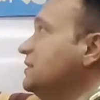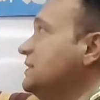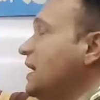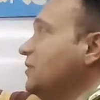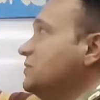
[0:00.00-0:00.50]

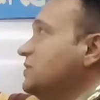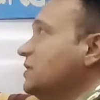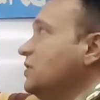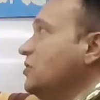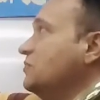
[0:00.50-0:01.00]
down to
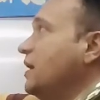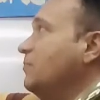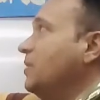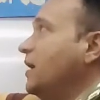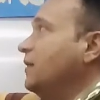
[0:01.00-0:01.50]
the note
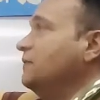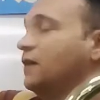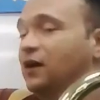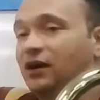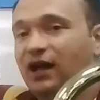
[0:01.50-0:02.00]
above
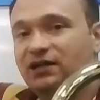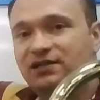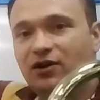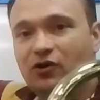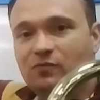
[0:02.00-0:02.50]
our
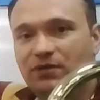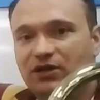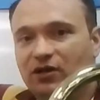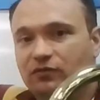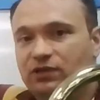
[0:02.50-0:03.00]
next open
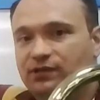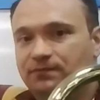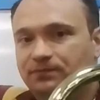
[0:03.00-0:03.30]
note.